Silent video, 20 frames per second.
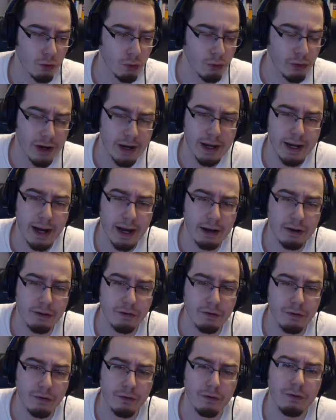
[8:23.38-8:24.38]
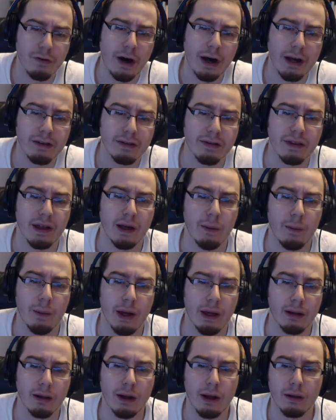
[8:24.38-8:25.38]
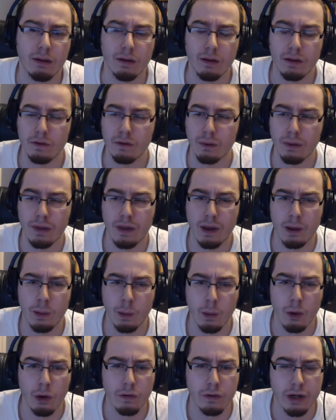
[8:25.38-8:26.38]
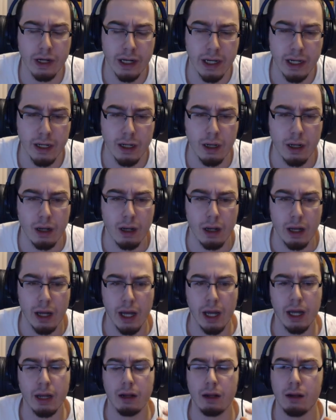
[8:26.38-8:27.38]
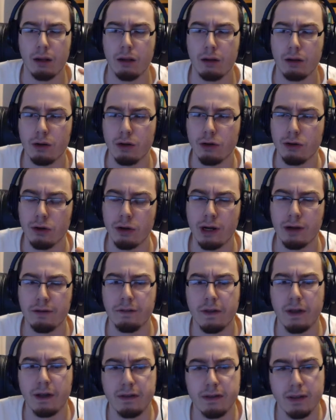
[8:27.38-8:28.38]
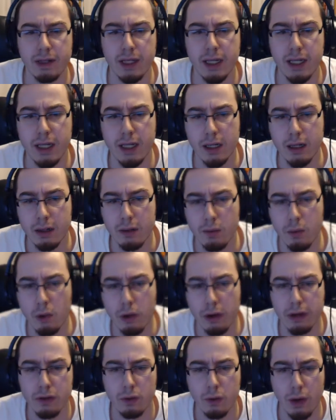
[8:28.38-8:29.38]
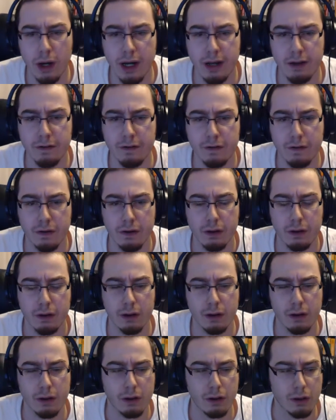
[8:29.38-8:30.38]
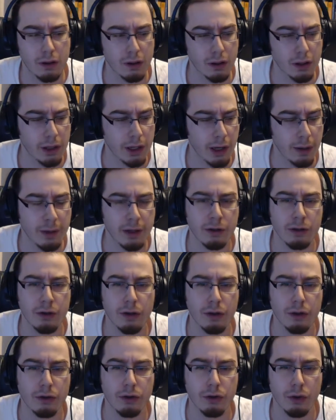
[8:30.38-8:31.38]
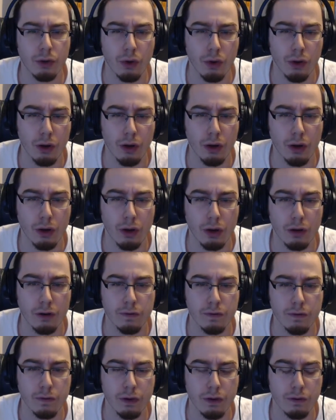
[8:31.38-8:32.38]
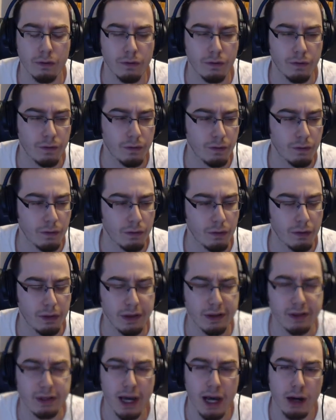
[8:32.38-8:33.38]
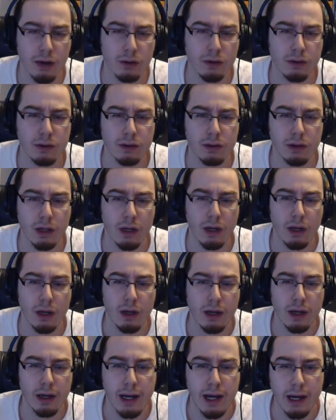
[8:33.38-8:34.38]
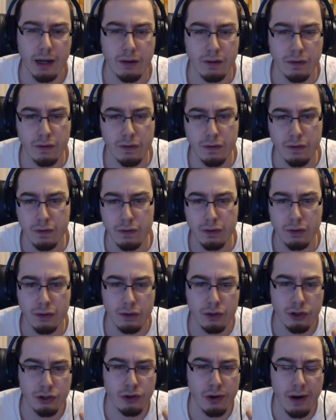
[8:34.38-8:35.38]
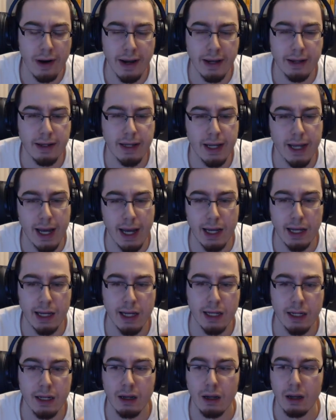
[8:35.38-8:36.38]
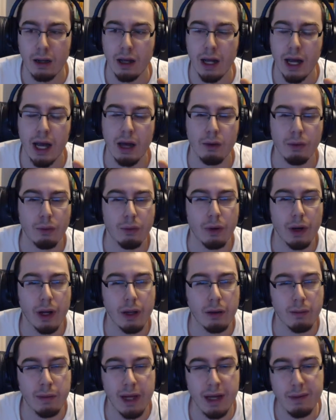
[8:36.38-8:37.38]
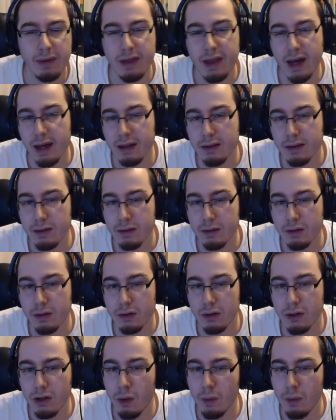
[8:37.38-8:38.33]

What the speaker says: Rick kind of finds them and lives with them overnight. And sure enough, they see Morgan's wife coming to the door of this house, kind of trying to get in, and maybe that's